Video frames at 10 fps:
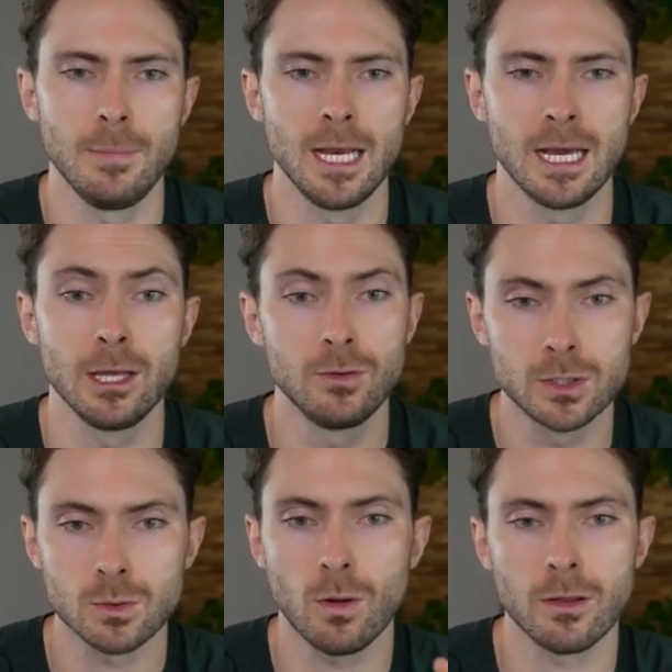meeting, you
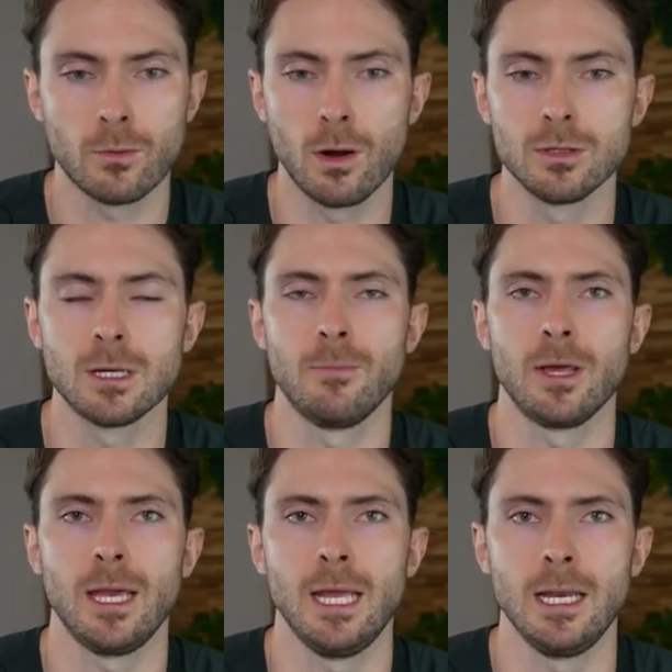just want to throw
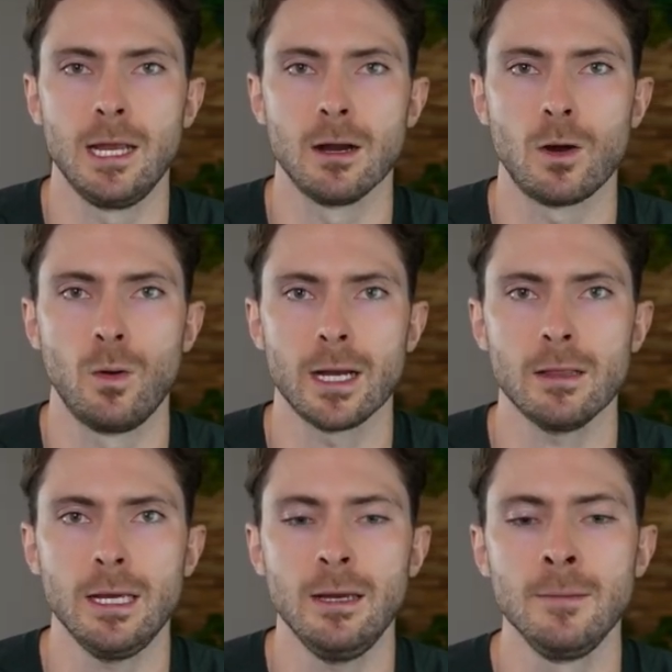something in here
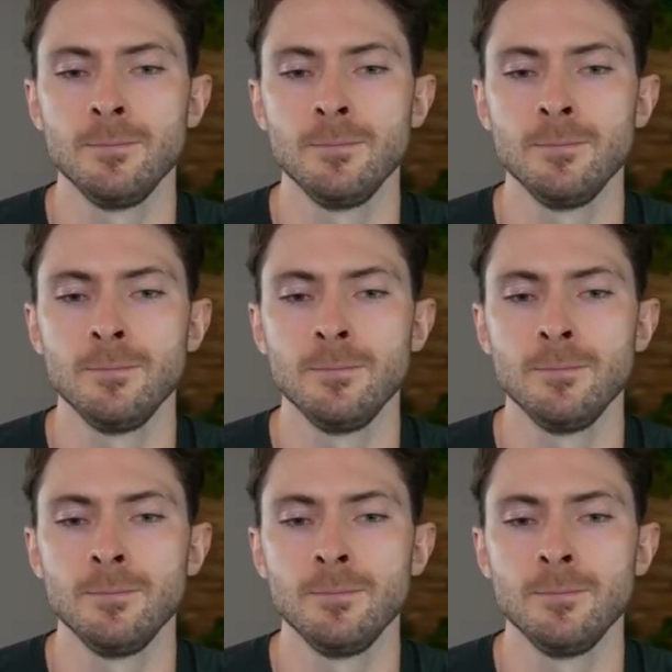quickly,